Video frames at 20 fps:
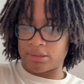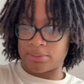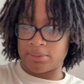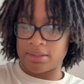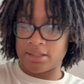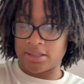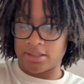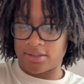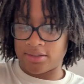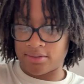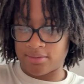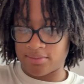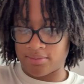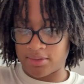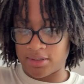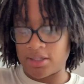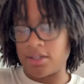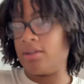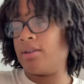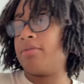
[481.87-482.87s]
because, I
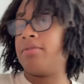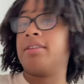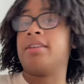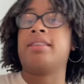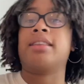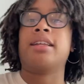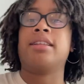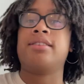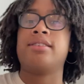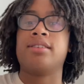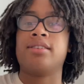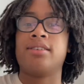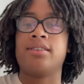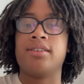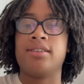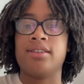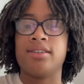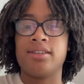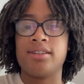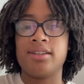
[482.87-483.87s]
feel like that's a
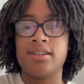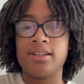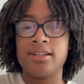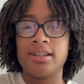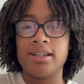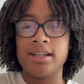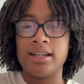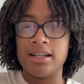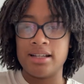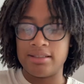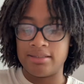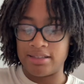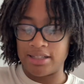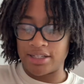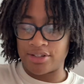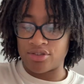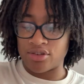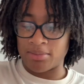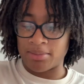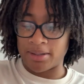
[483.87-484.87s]
good
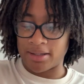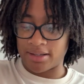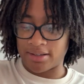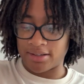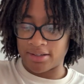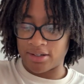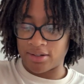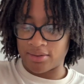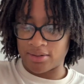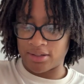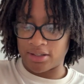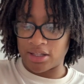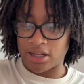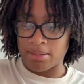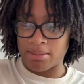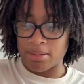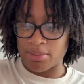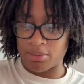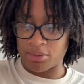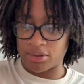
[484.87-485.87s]
niche for me. A lot of
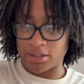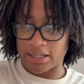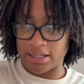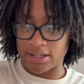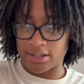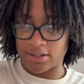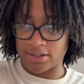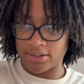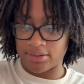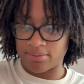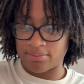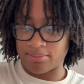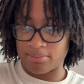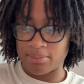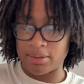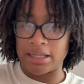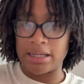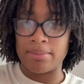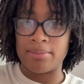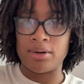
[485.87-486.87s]
people like
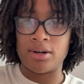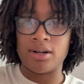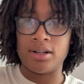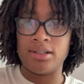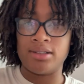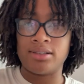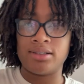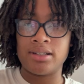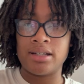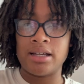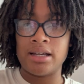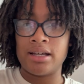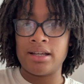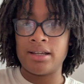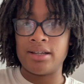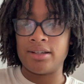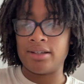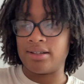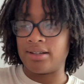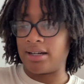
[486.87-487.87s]
plant pots.
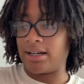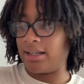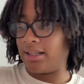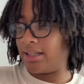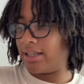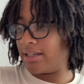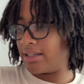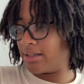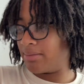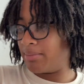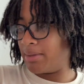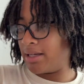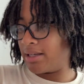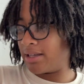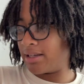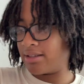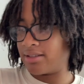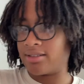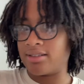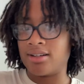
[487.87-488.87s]
I like
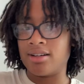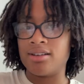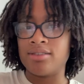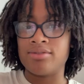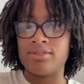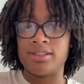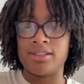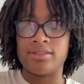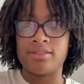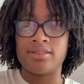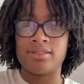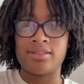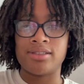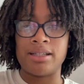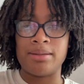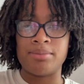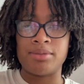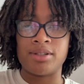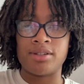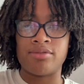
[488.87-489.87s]
making stuff, just
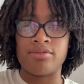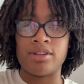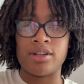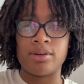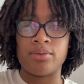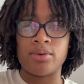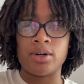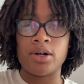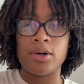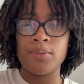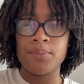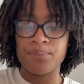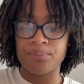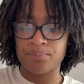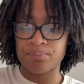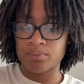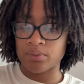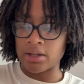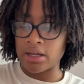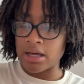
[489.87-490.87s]
seems to fit well.
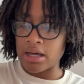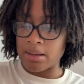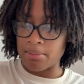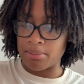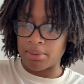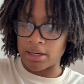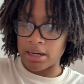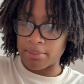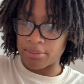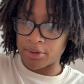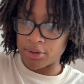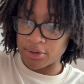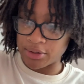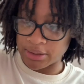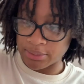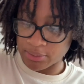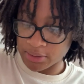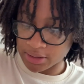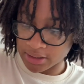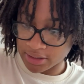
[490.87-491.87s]
But I'm currently
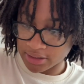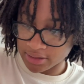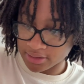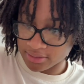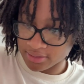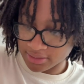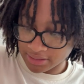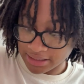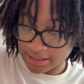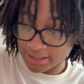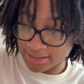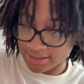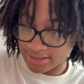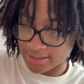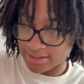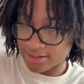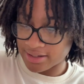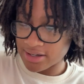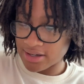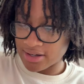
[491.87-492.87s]
working, like I
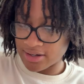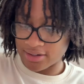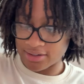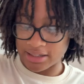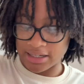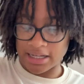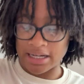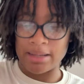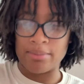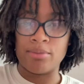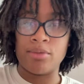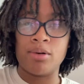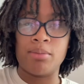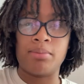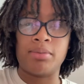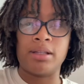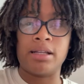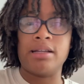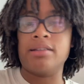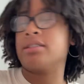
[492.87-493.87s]
said, on adding more
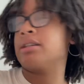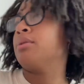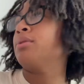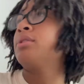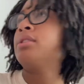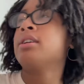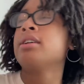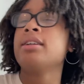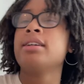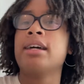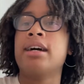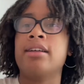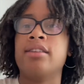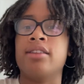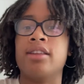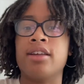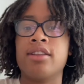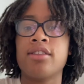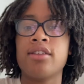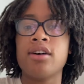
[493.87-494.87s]
plants. I was looking at
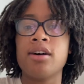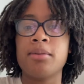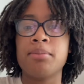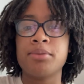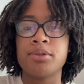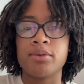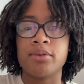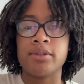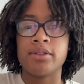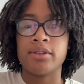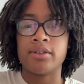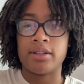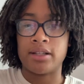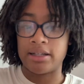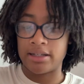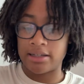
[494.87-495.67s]
lithops, which are